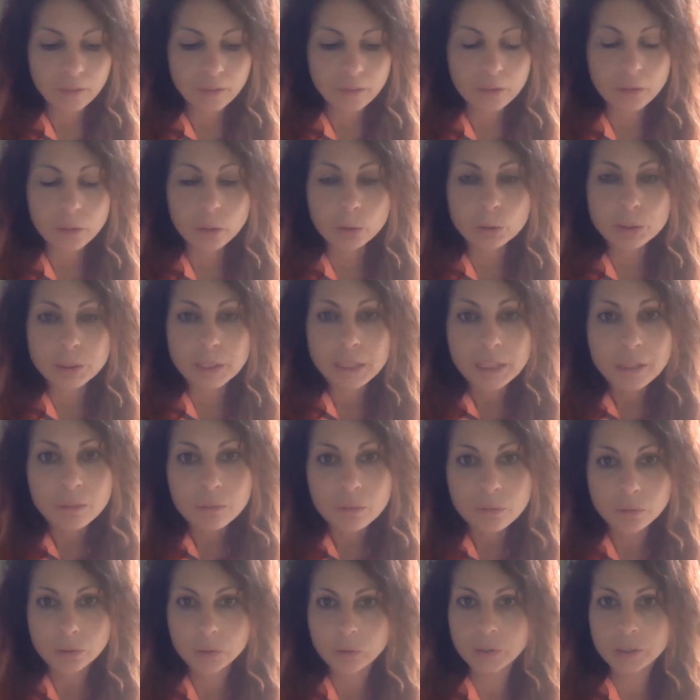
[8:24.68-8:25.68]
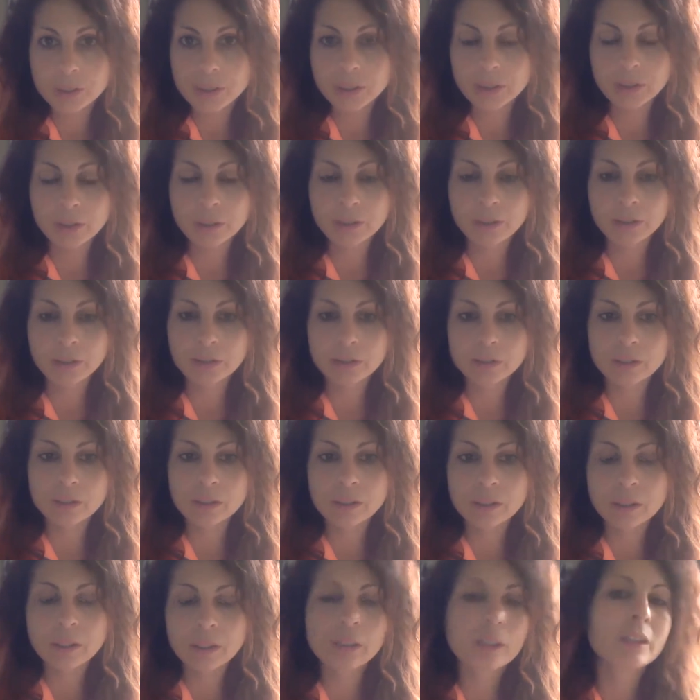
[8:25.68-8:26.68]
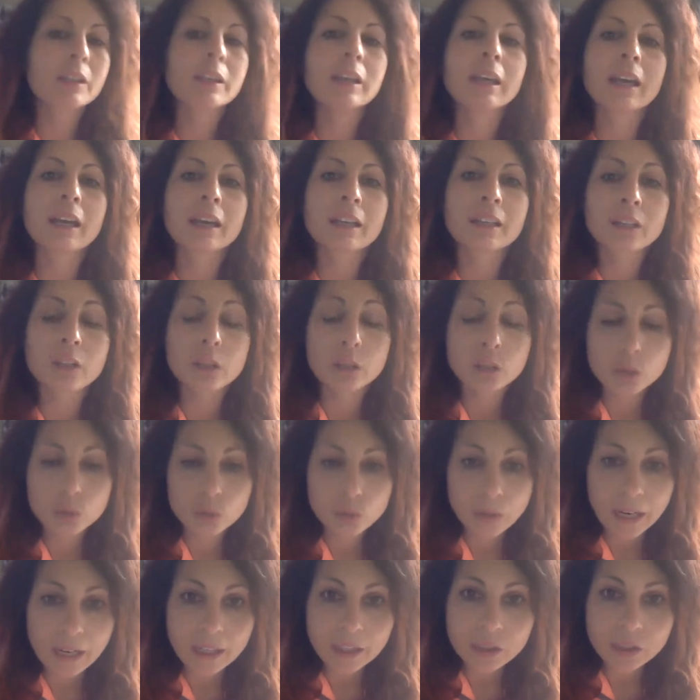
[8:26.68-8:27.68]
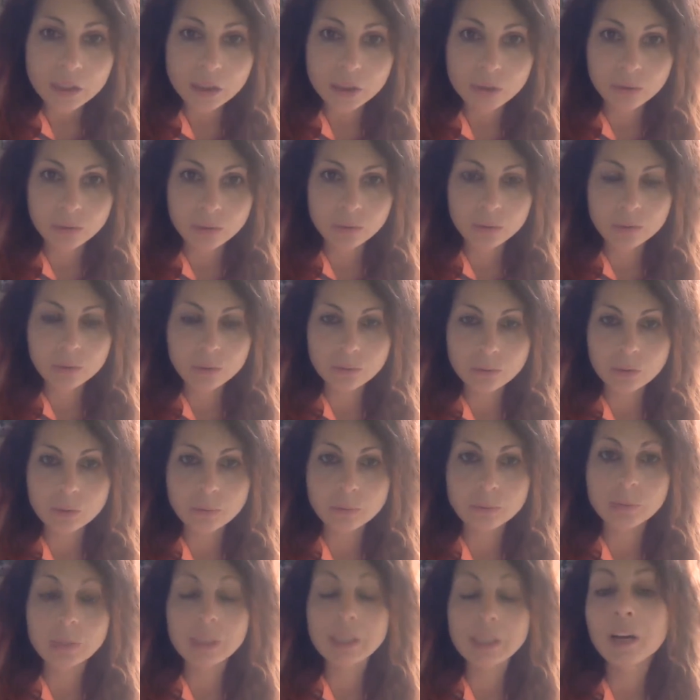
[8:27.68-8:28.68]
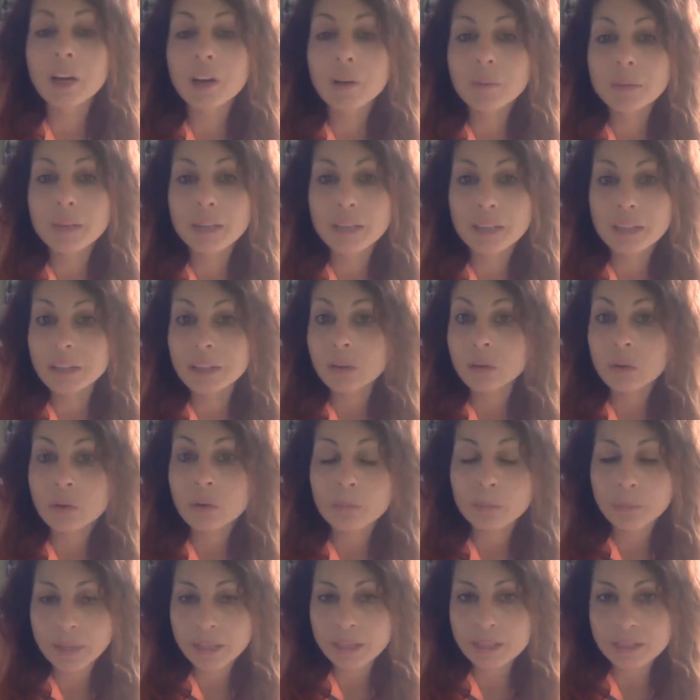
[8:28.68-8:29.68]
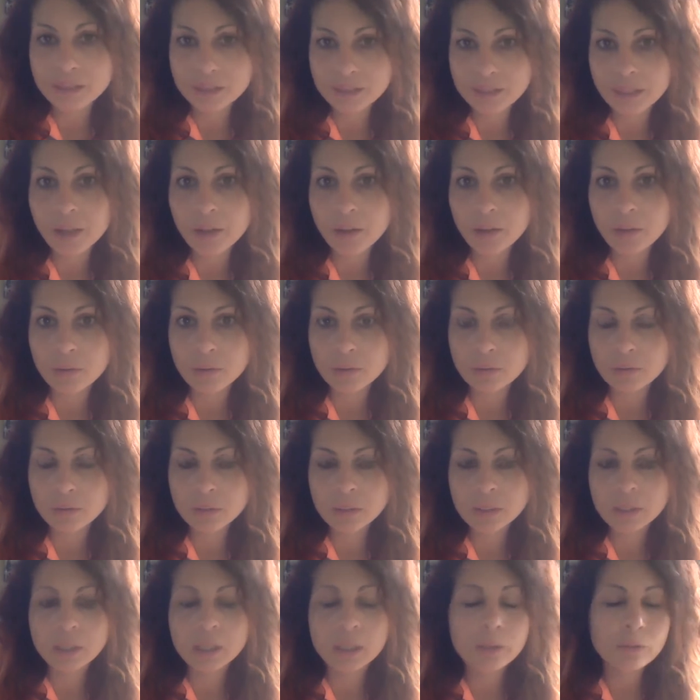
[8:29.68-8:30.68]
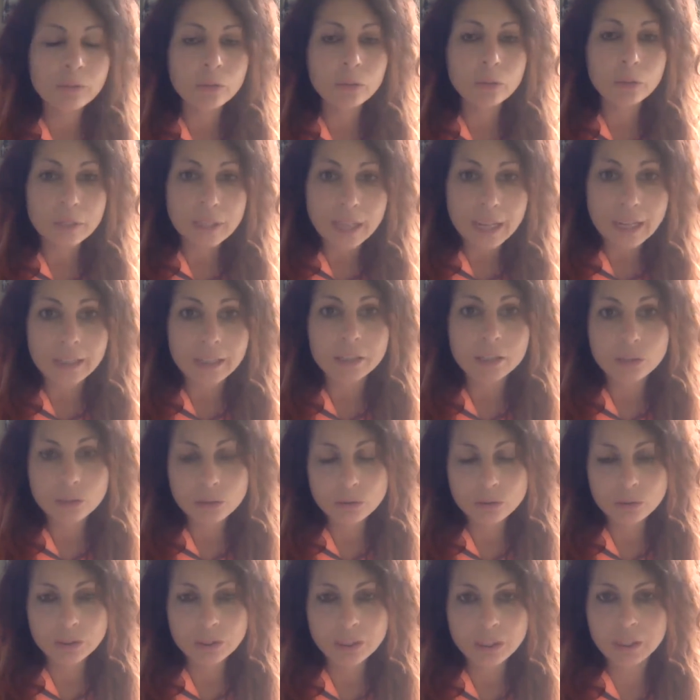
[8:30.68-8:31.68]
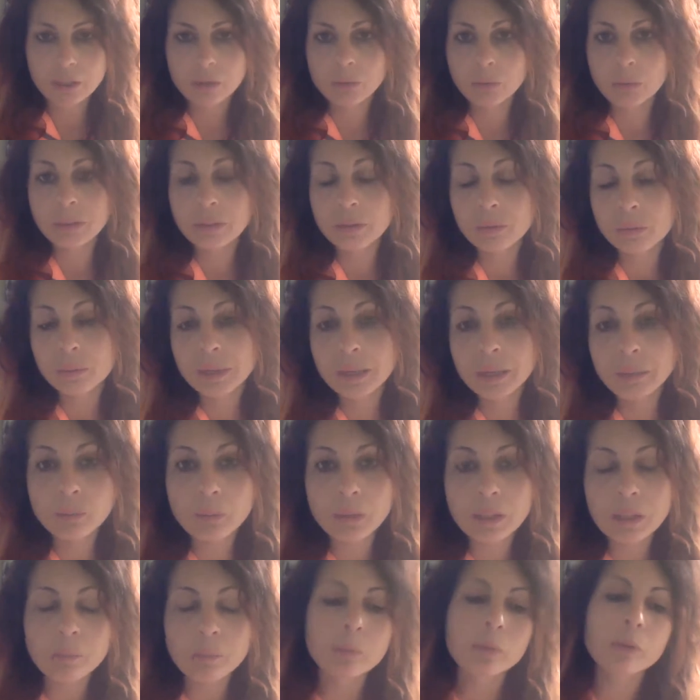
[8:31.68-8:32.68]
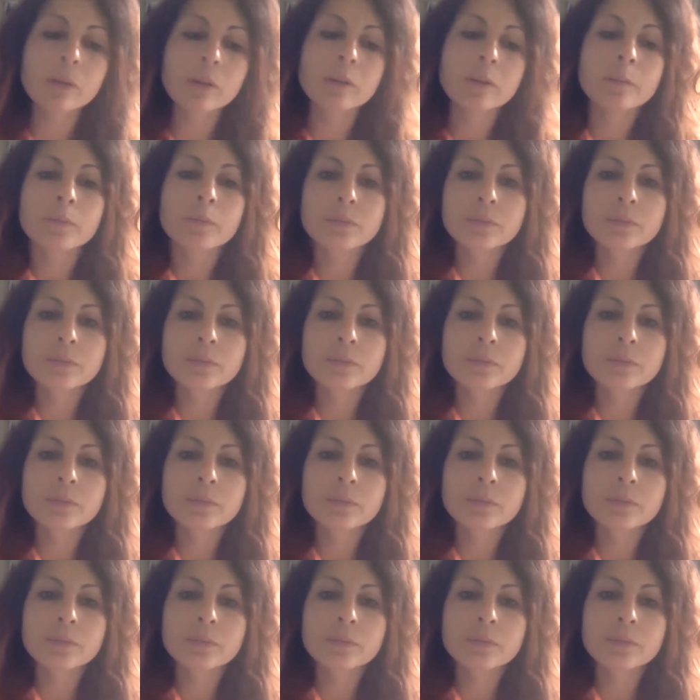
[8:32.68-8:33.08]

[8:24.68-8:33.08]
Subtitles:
Those influencers can distract you from becoming your best self if you're not associated with the right people.